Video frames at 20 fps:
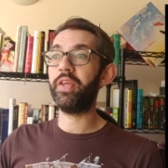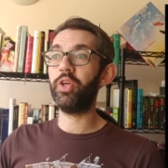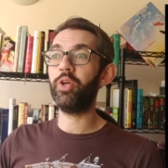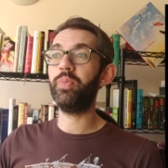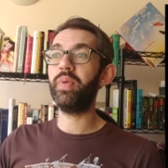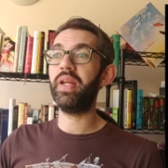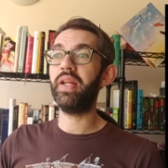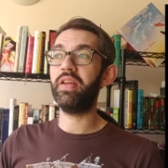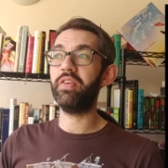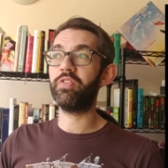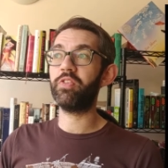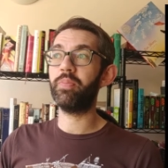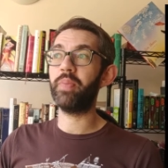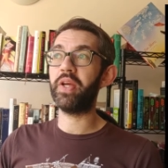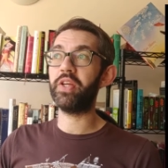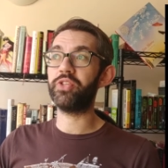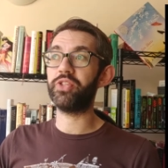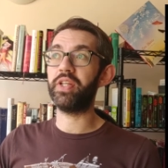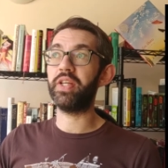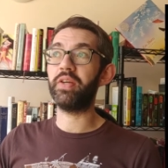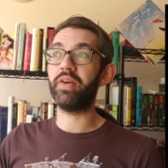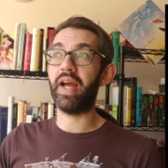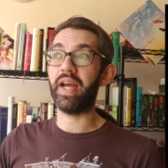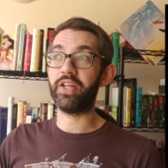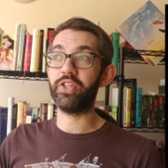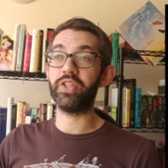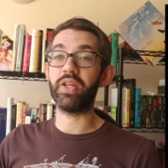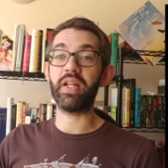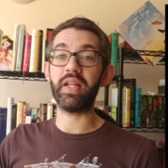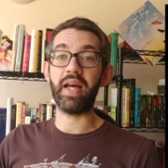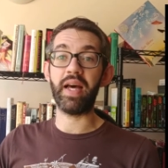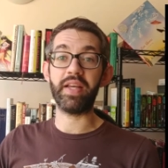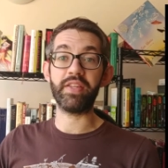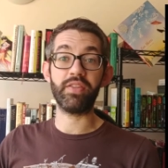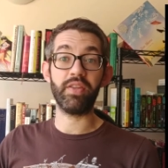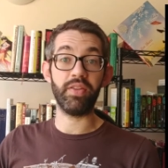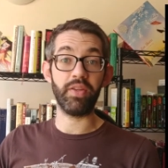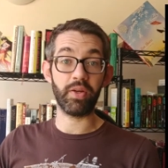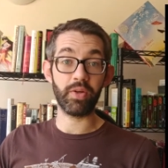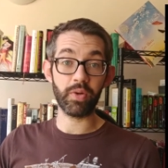Human Information Interaction
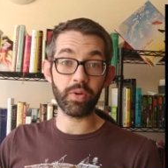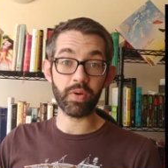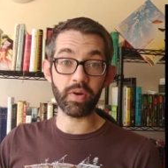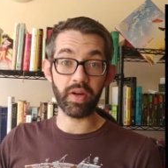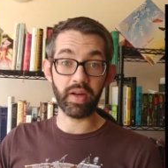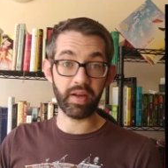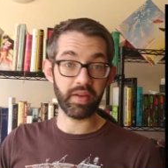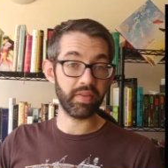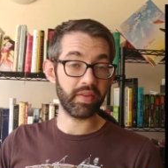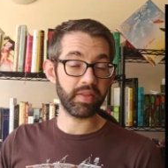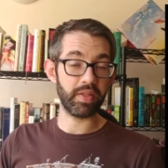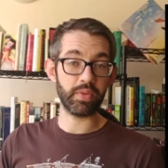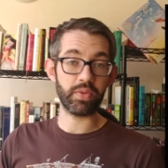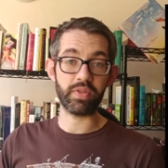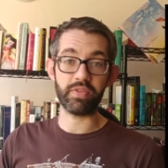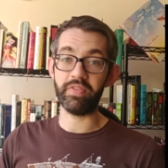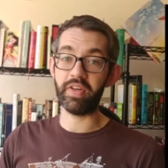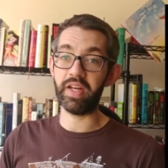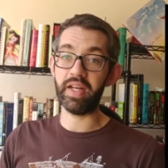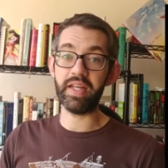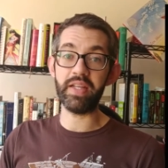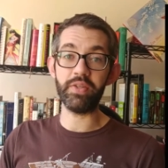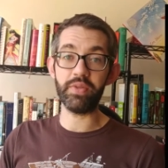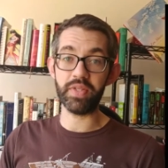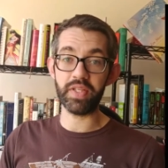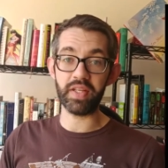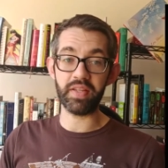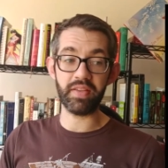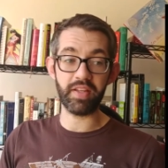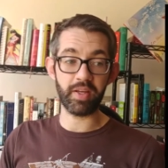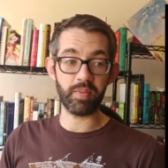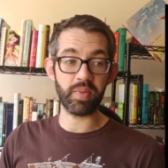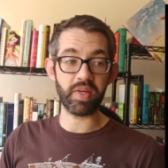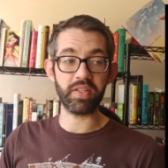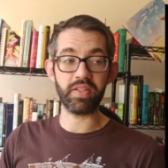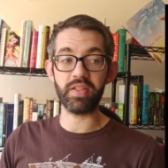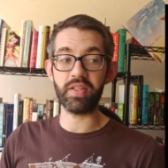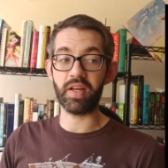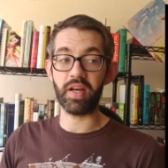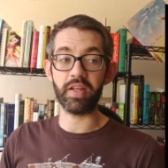class in the core, and I thought that was a very interesting thing
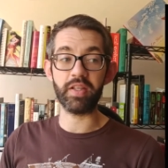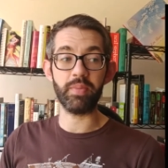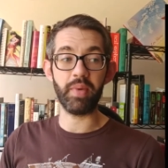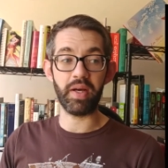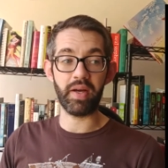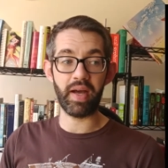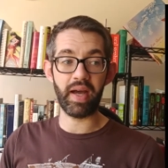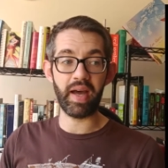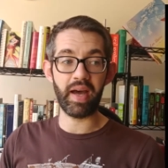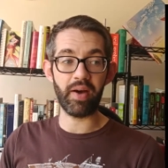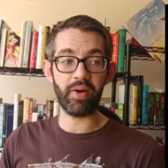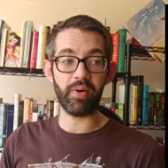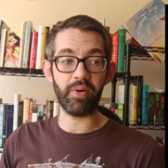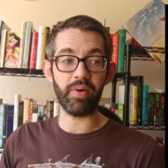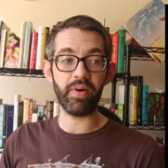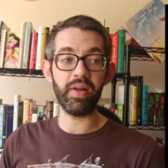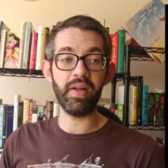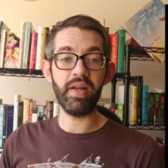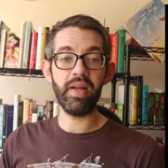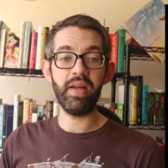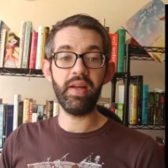because it talked about how